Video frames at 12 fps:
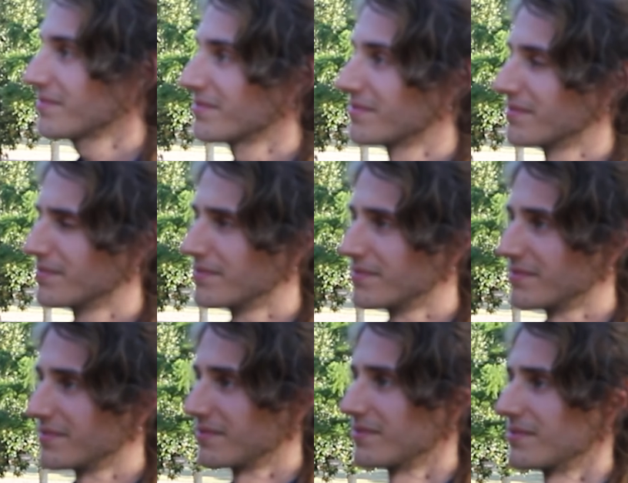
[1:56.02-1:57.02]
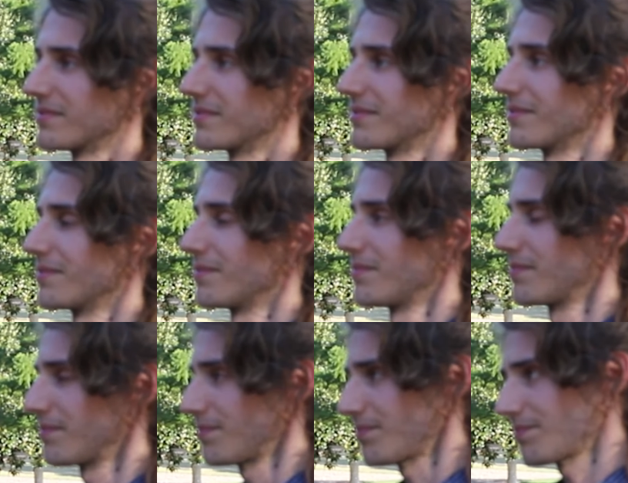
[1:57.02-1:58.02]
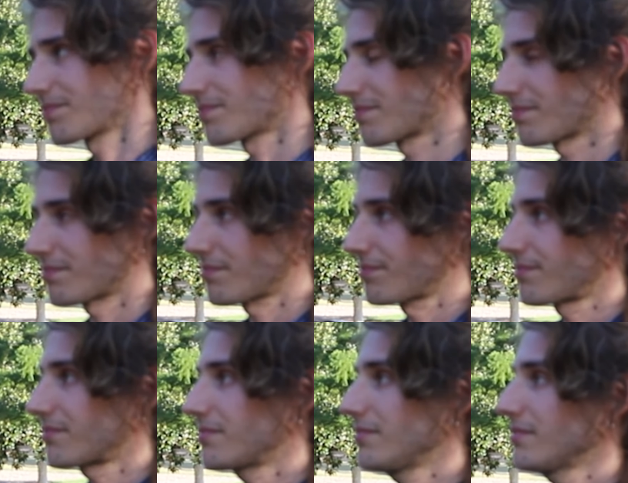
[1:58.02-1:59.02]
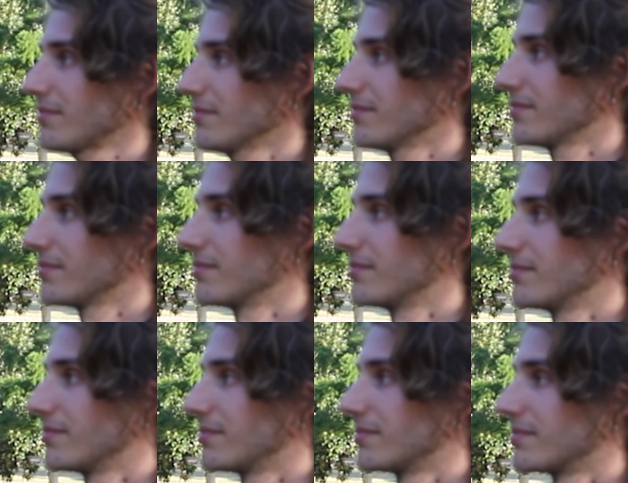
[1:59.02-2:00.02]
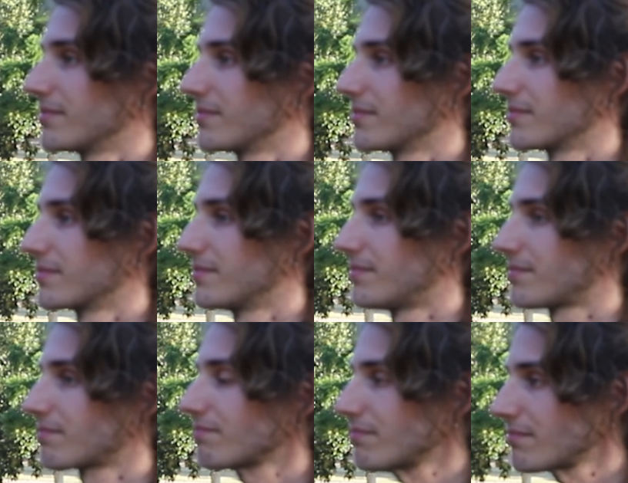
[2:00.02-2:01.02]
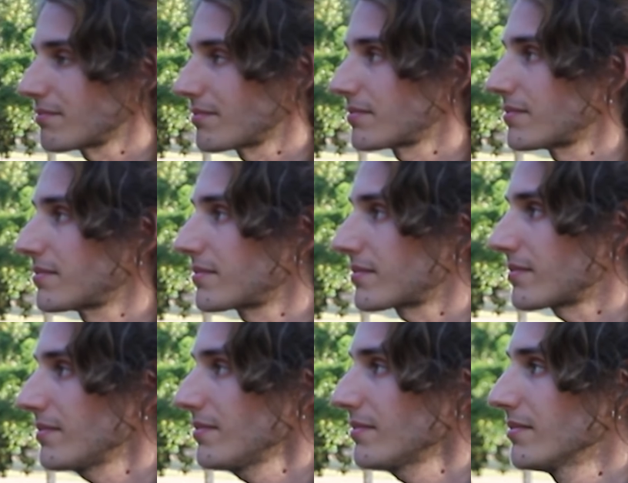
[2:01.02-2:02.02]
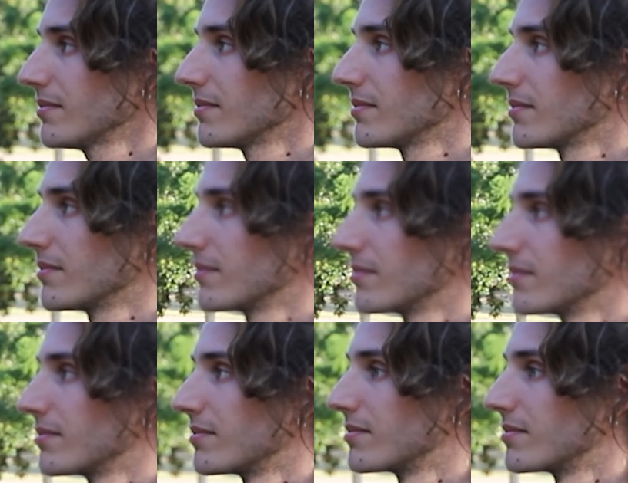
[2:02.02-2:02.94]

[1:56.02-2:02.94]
(not speaking)